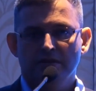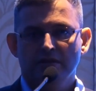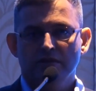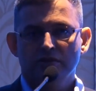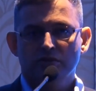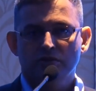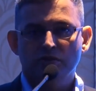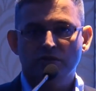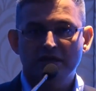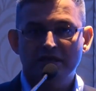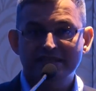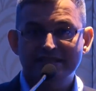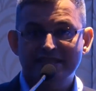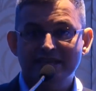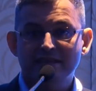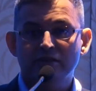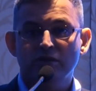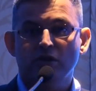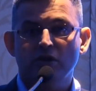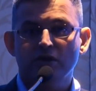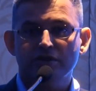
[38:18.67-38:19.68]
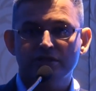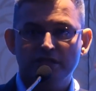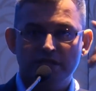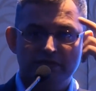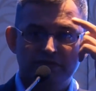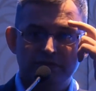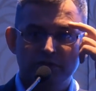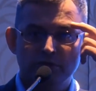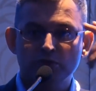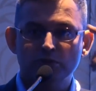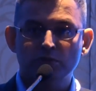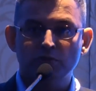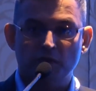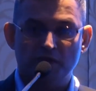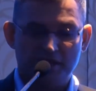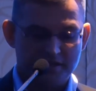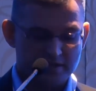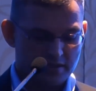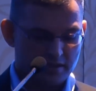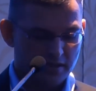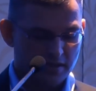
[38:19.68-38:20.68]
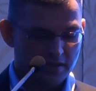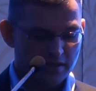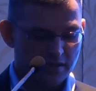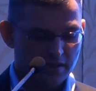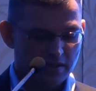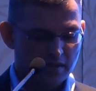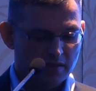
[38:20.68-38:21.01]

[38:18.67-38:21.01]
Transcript: So technology, if used wisely,